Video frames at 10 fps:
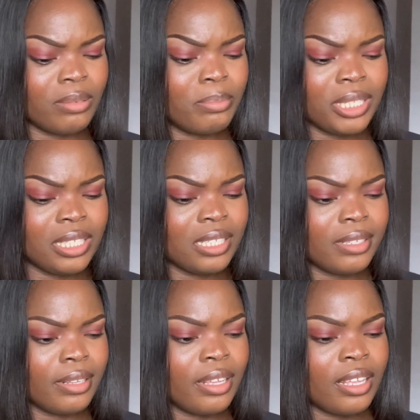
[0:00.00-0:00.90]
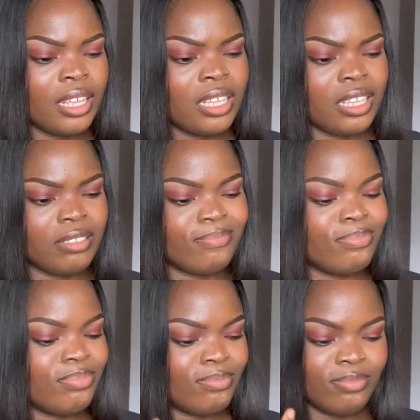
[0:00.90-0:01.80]
Basically,
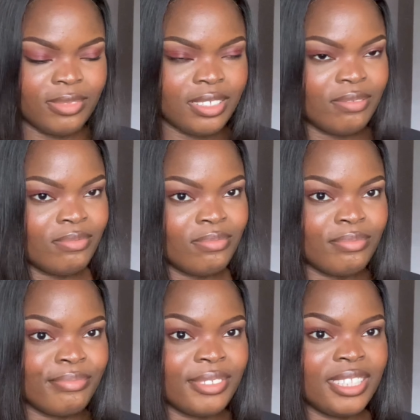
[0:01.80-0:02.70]
it